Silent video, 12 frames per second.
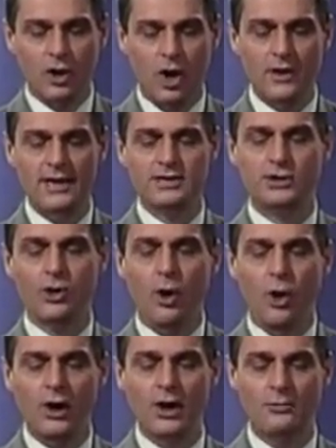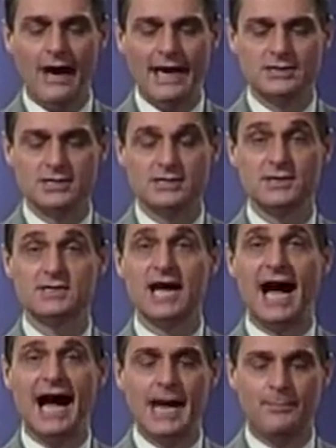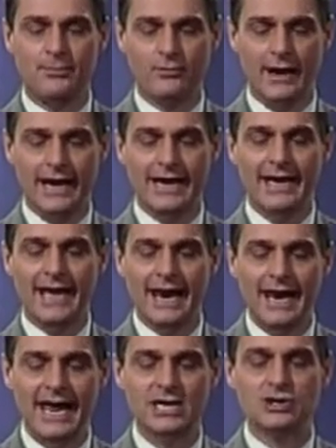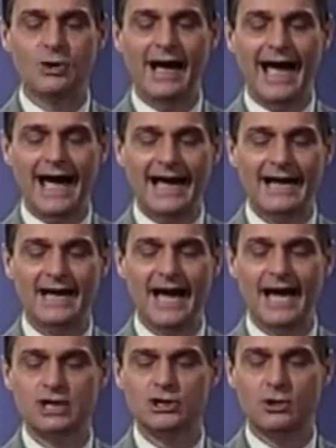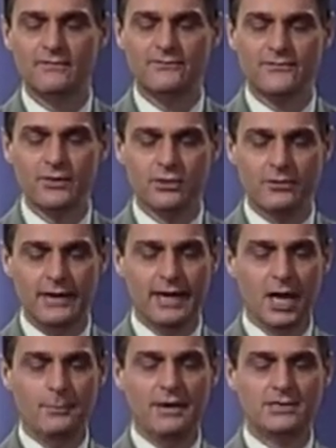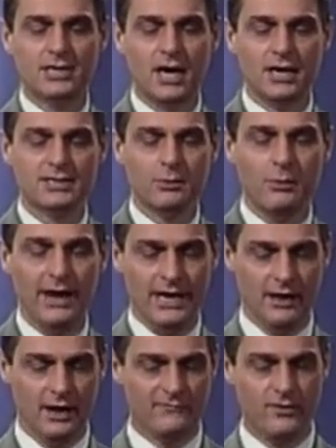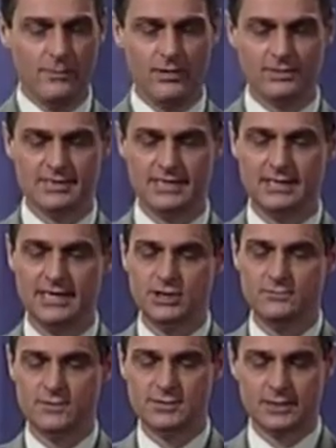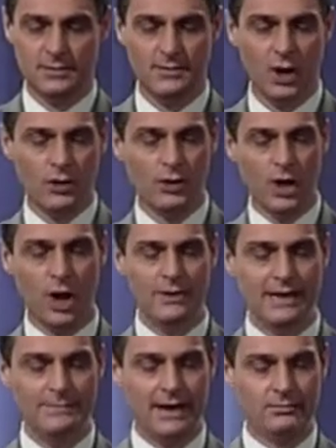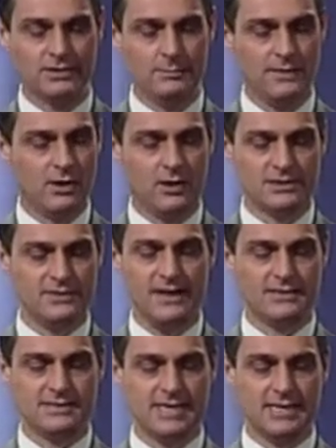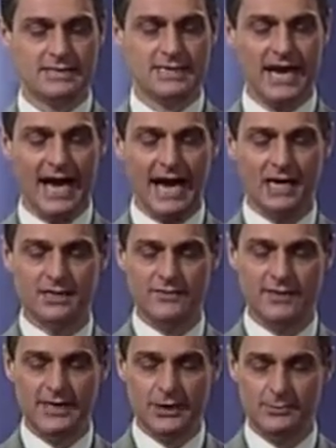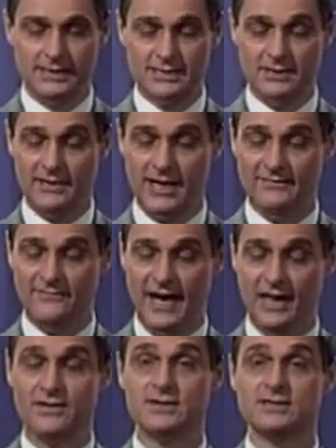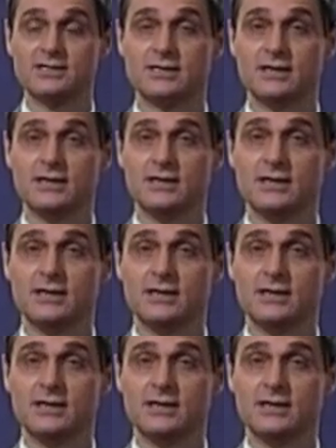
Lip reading: according to all your righteousness, I pray, let your anger and your fury be turned away from your city, Jerusalem, your holy mountain, because of our sins and for the iniquities of our fathers.